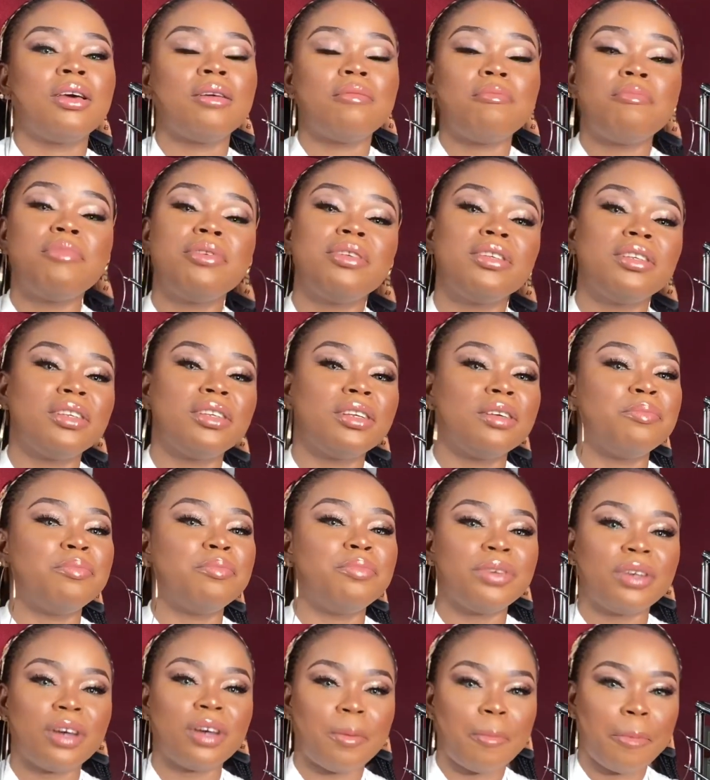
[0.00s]
being in a
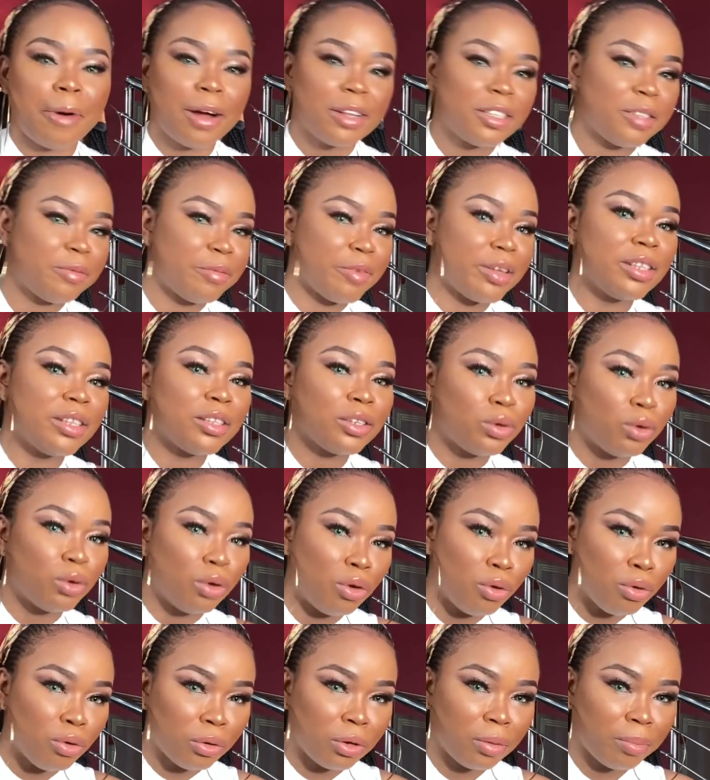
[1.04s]
big apartment
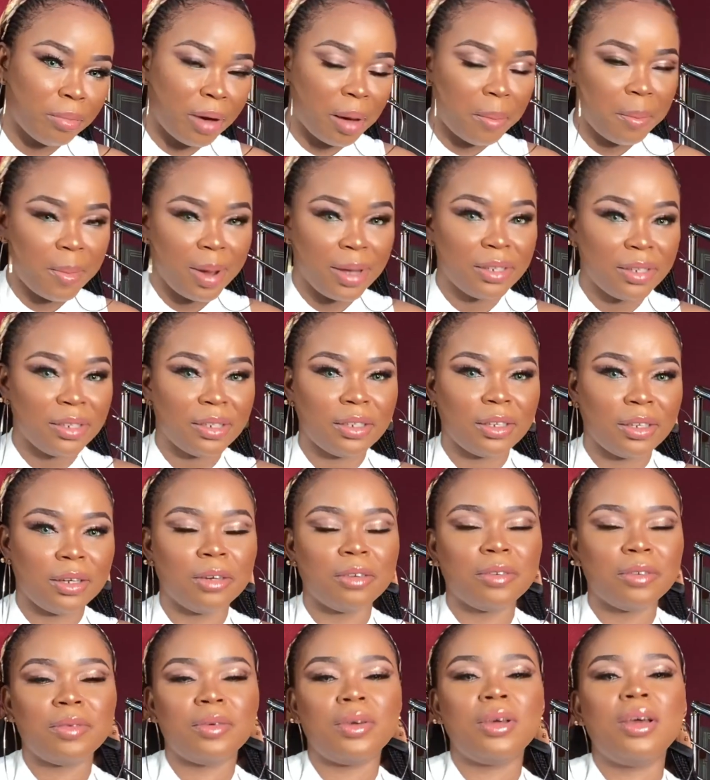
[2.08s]
alone by
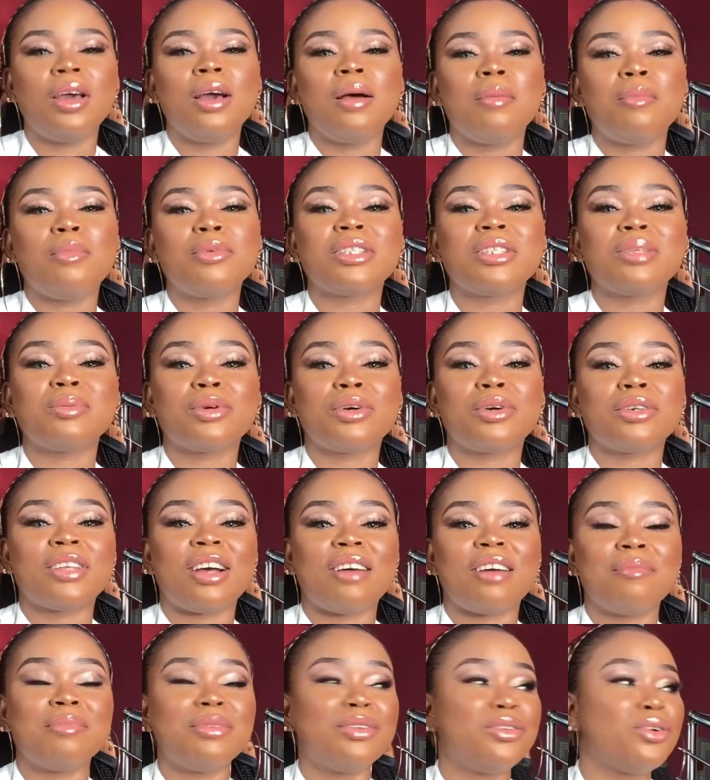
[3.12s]
myself, mostly because
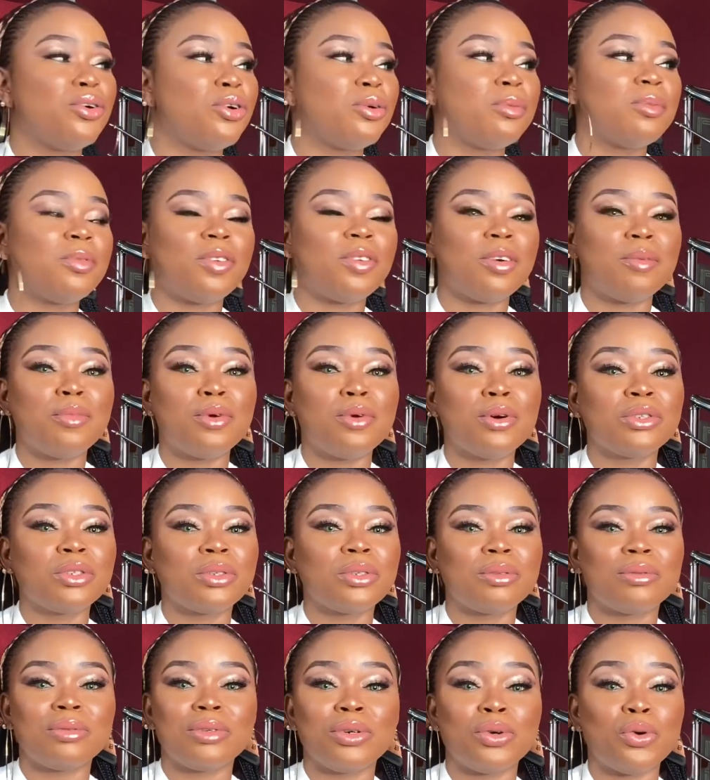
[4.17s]
I've been home for most
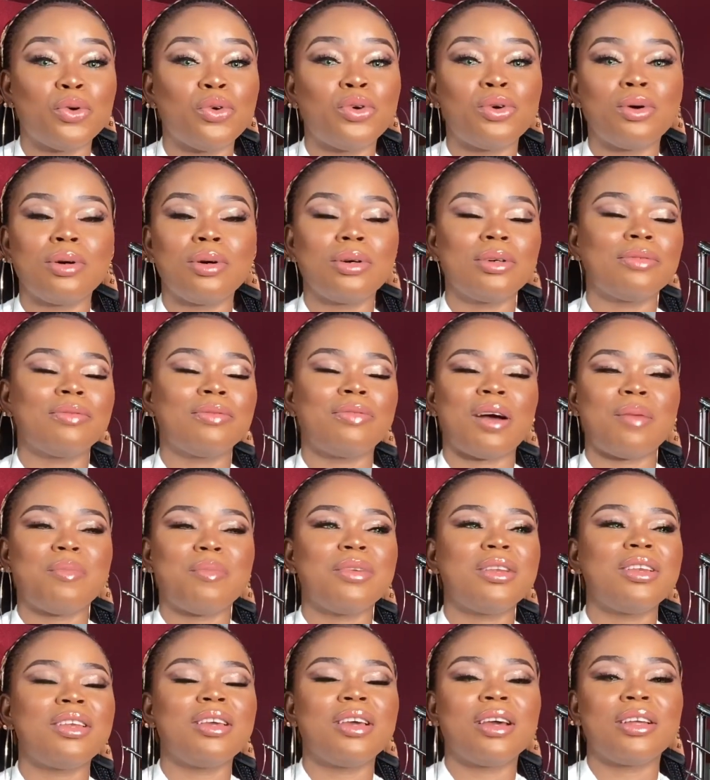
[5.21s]
of the whole
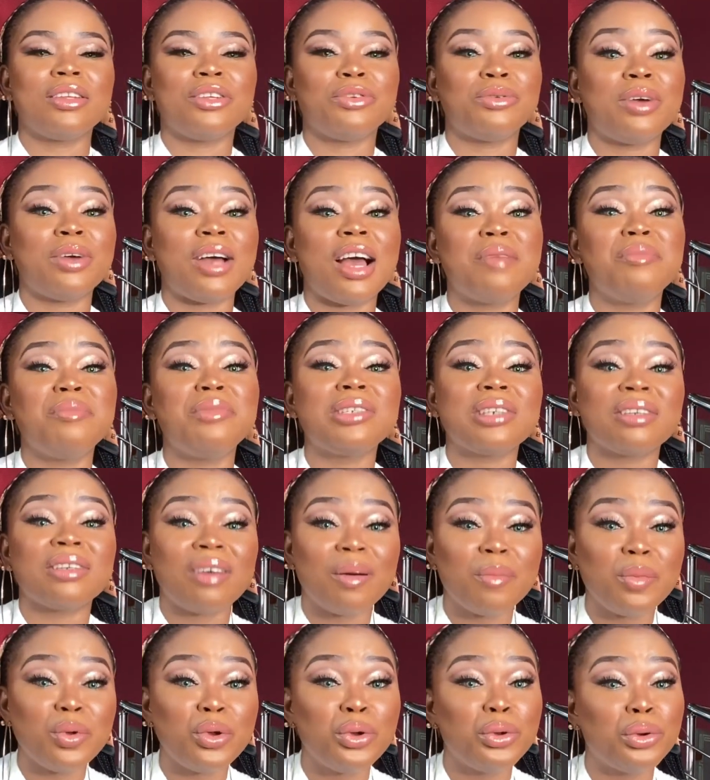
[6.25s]
family, and I miss my
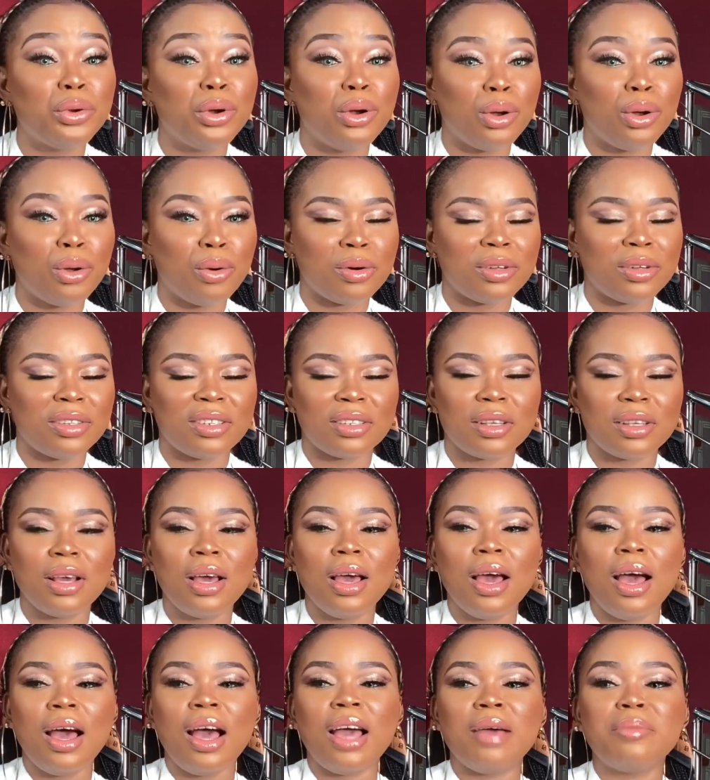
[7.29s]
family a lot.
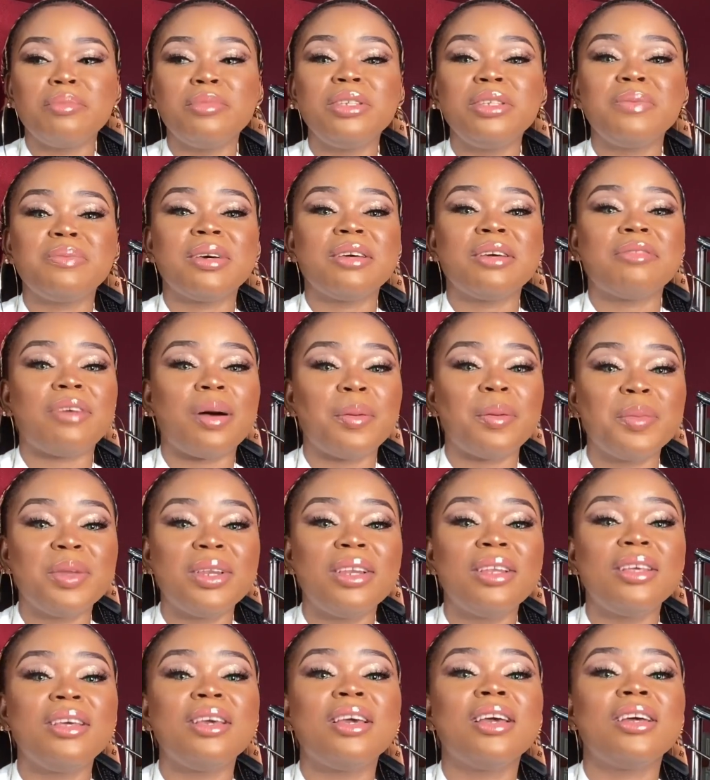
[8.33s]
I miss my
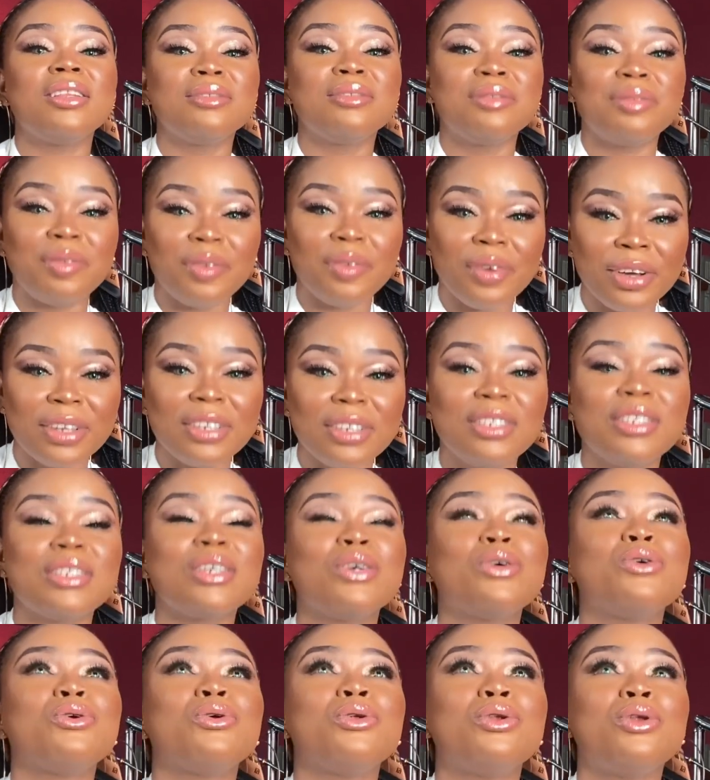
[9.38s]
family and friends
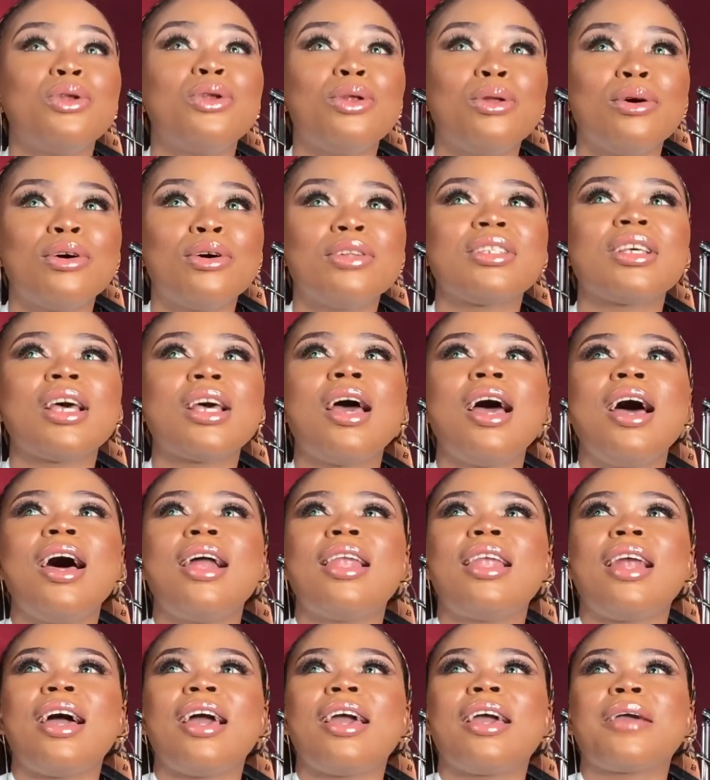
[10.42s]
a lot.
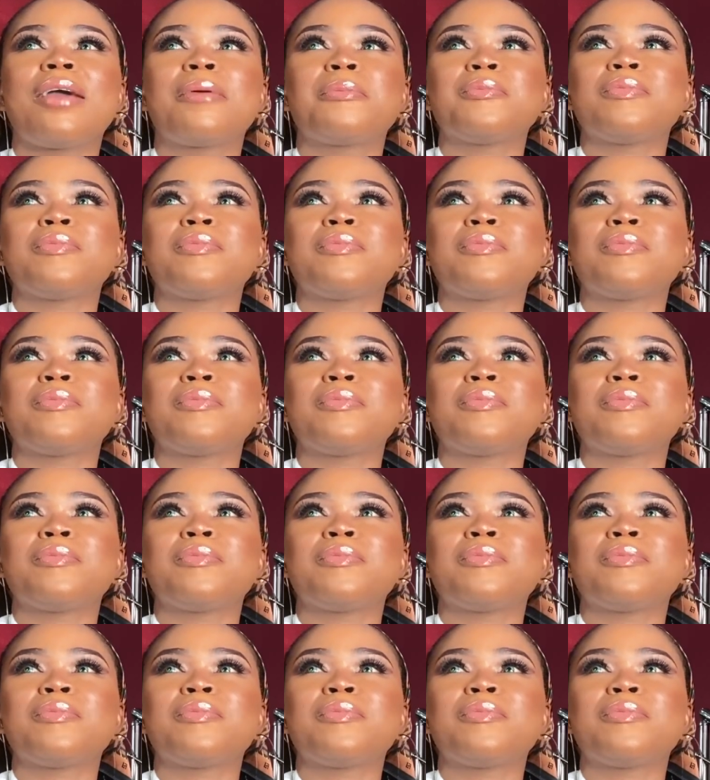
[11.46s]
Like,